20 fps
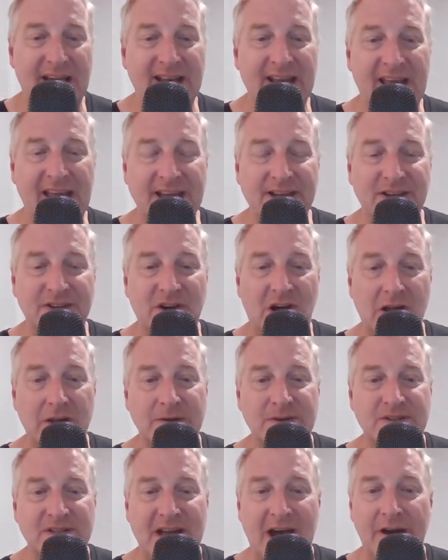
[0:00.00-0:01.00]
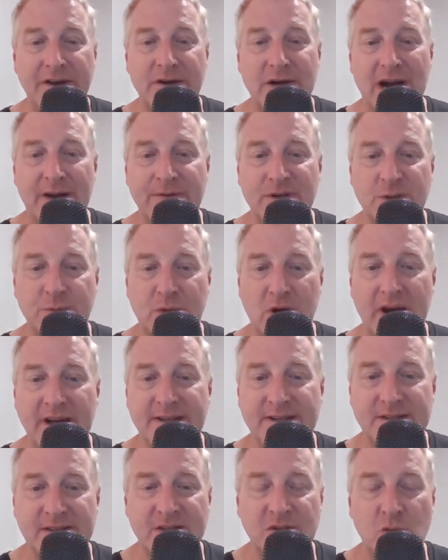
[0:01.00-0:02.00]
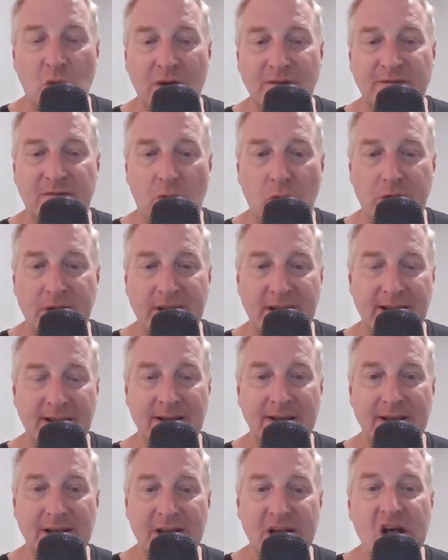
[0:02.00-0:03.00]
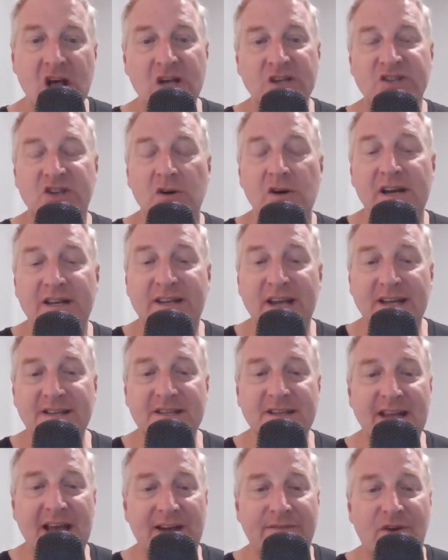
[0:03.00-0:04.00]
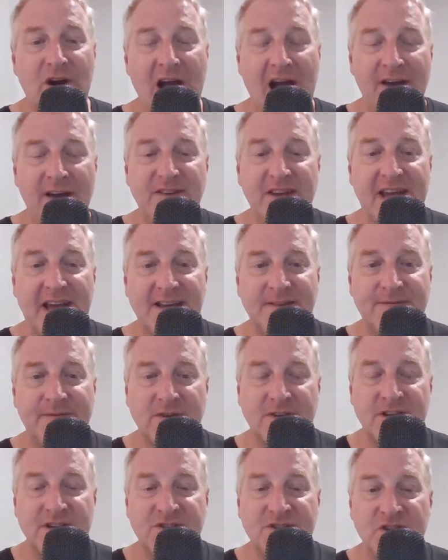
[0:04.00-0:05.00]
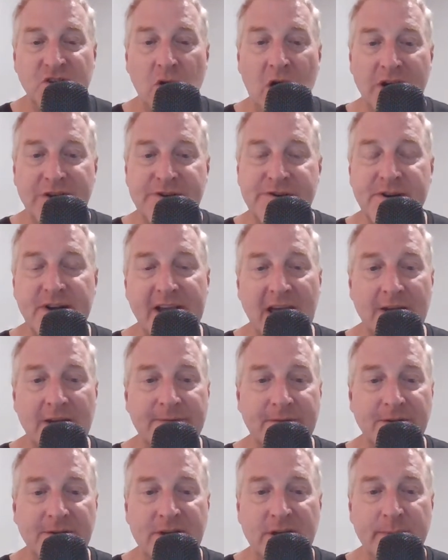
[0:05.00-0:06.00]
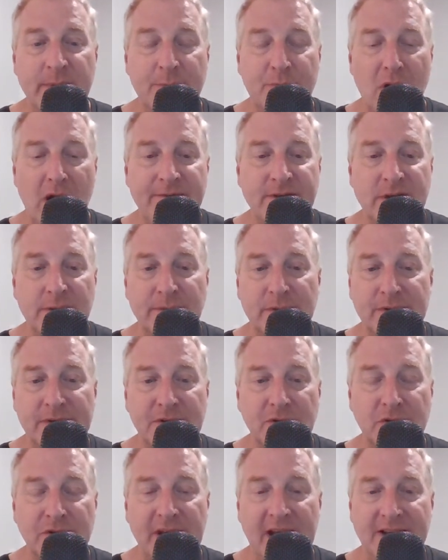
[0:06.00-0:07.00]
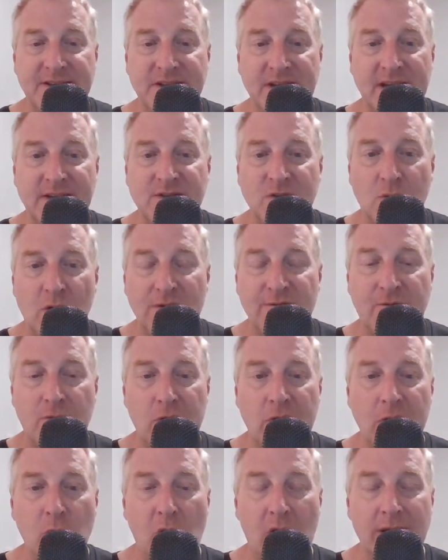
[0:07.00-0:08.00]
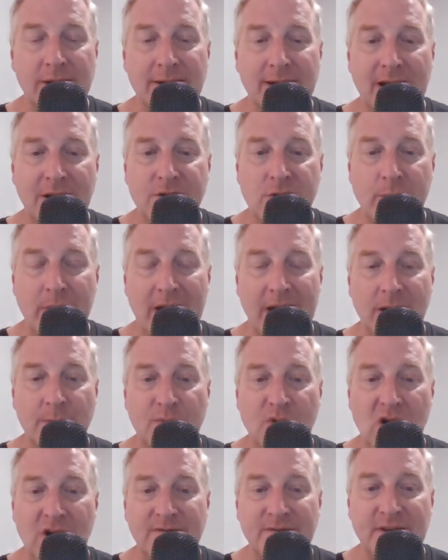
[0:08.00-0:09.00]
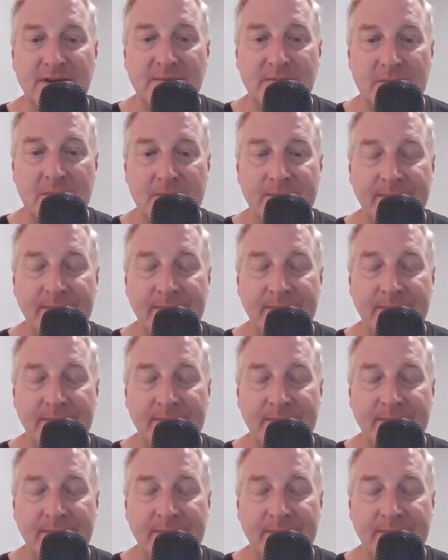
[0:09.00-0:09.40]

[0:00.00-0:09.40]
and $80. Now your average price is 140. So it doesn't ever have to get to 200 again for you to be profitable. It only has to get to 141 and you're back in profit.